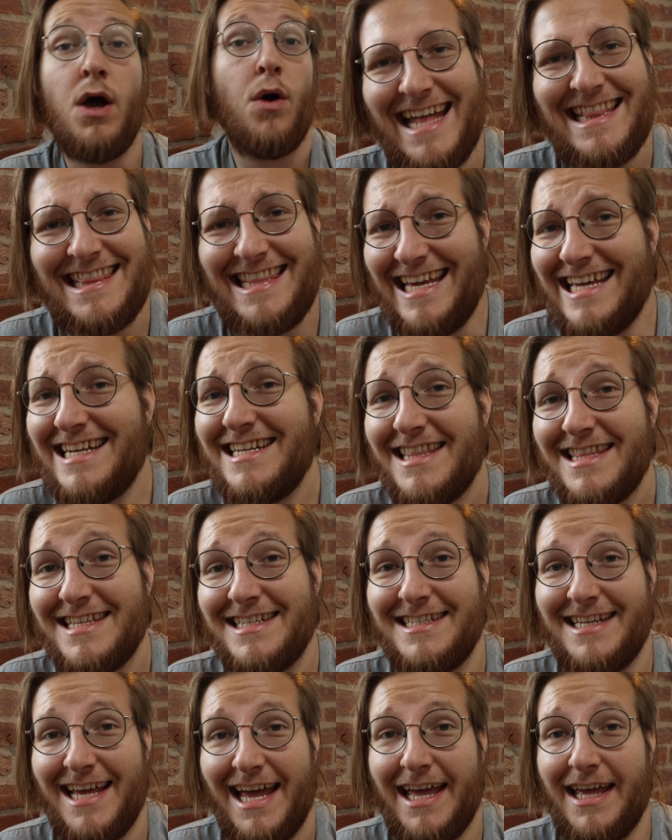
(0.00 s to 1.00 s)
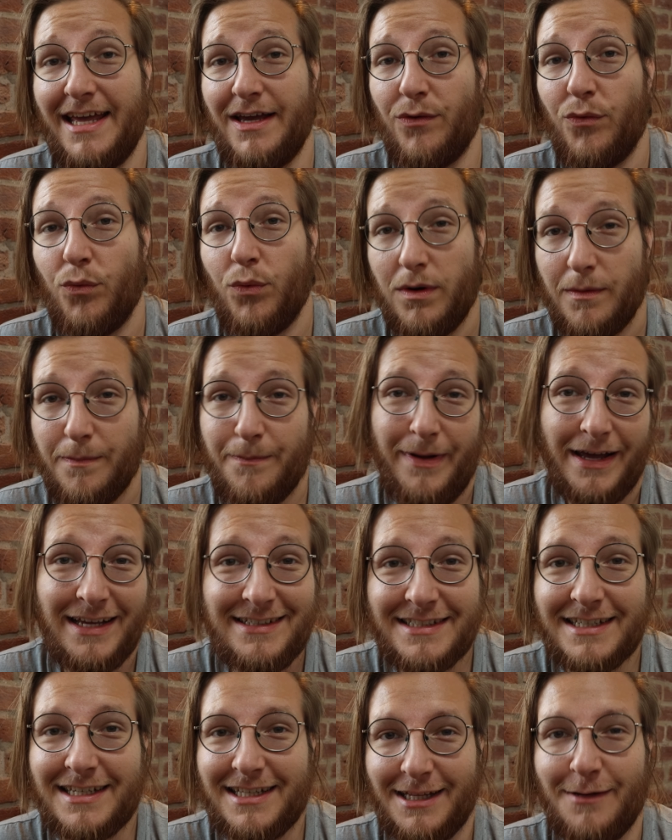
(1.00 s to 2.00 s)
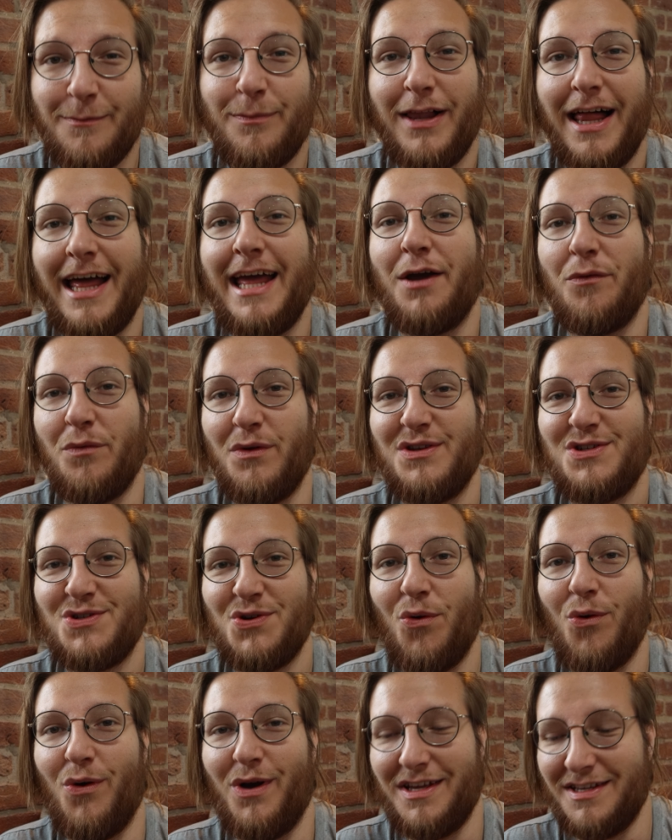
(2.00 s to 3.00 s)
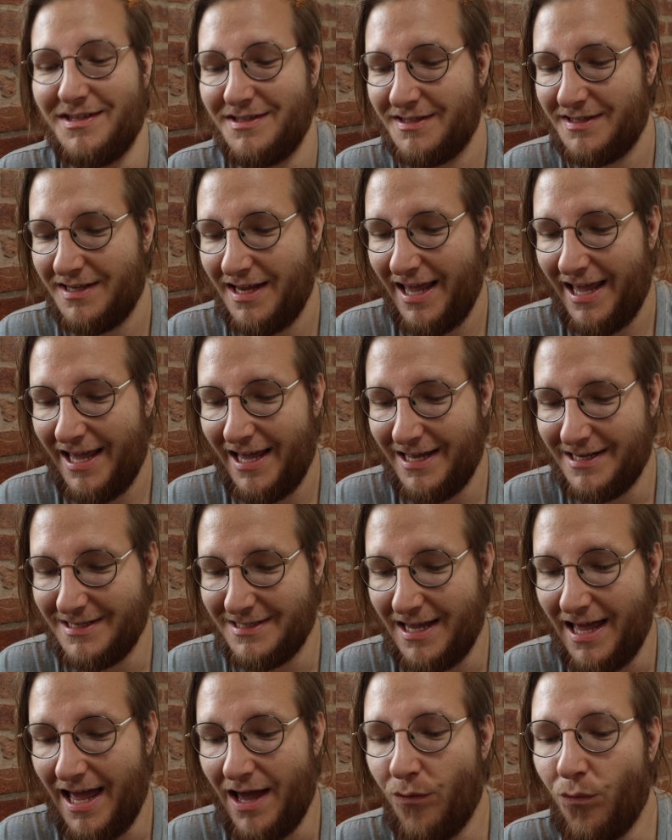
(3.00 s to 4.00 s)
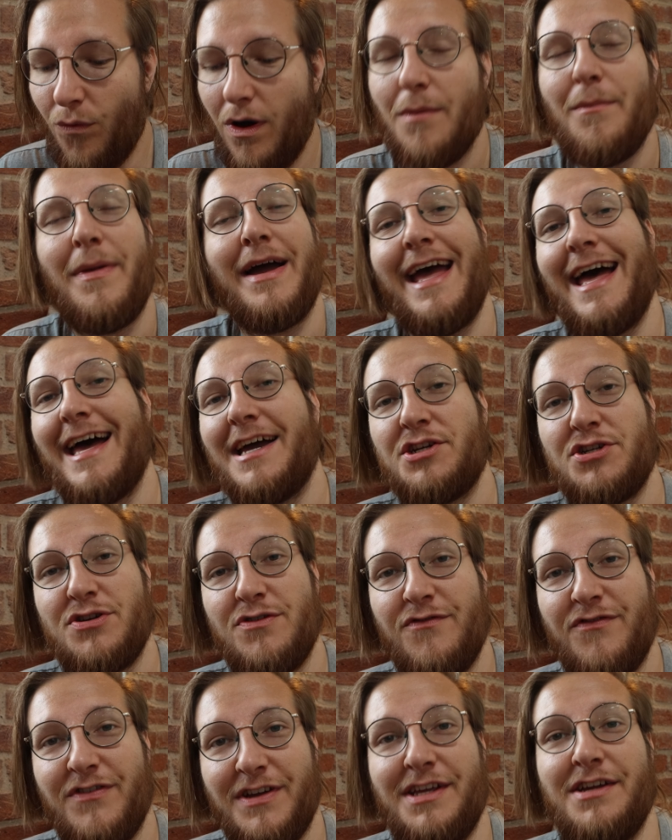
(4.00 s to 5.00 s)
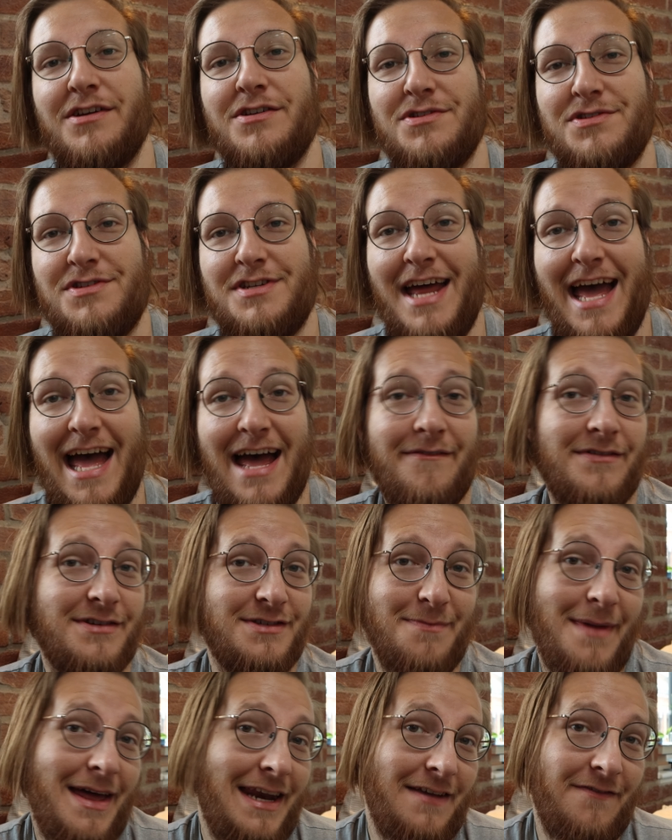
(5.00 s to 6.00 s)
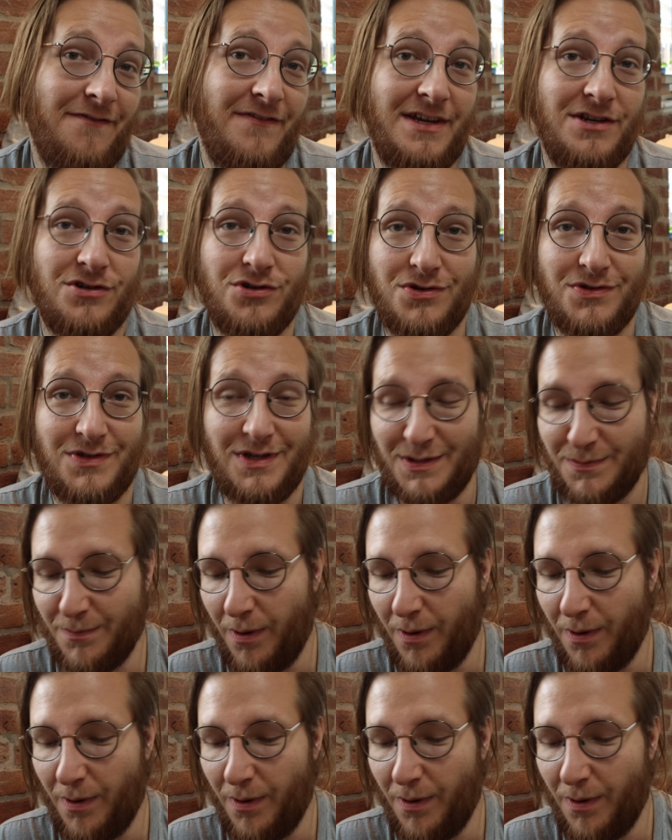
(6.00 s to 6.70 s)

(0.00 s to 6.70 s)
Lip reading: At the end of the day, we're basically playing with toys, and I want my action figures to have as many features as